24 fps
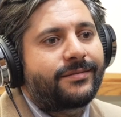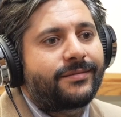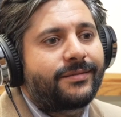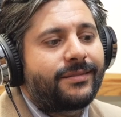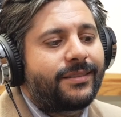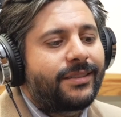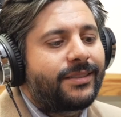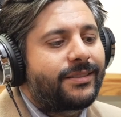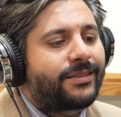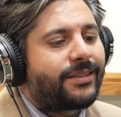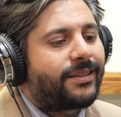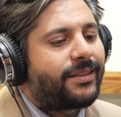
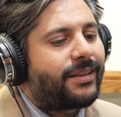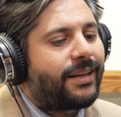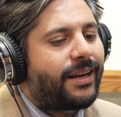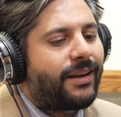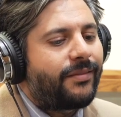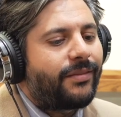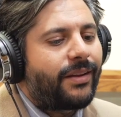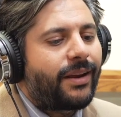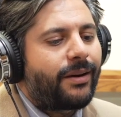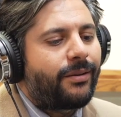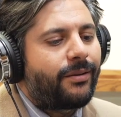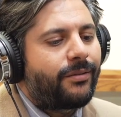it's good to have
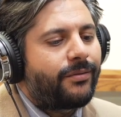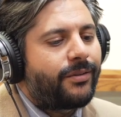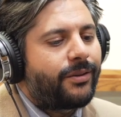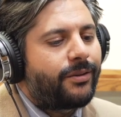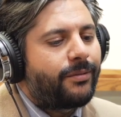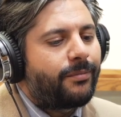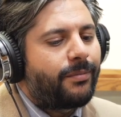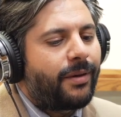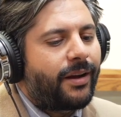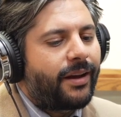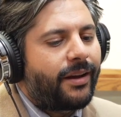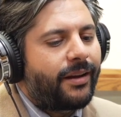that
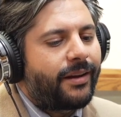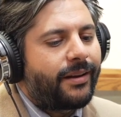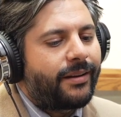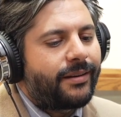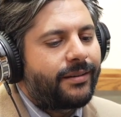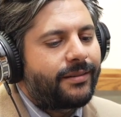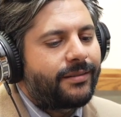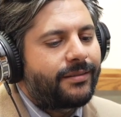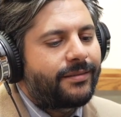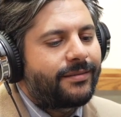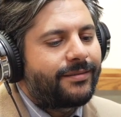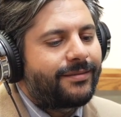reviewed by
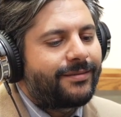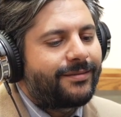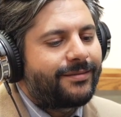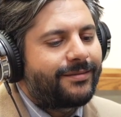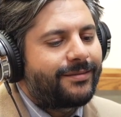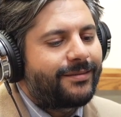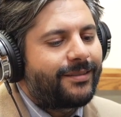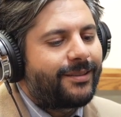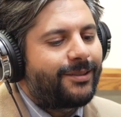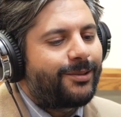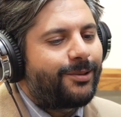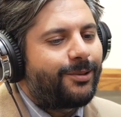
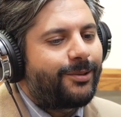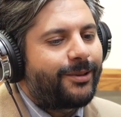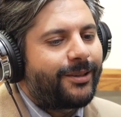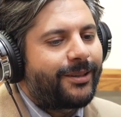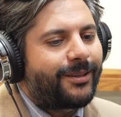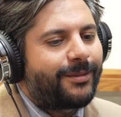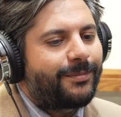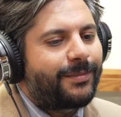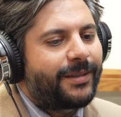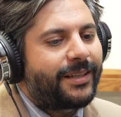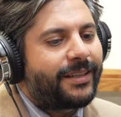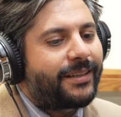a
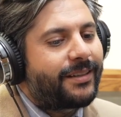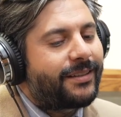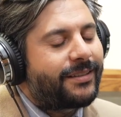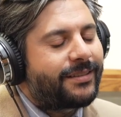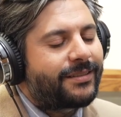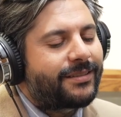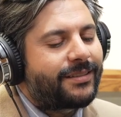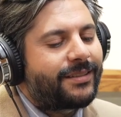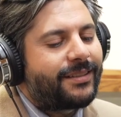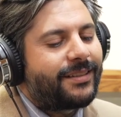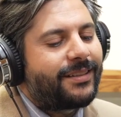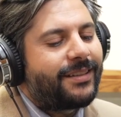lawyer because,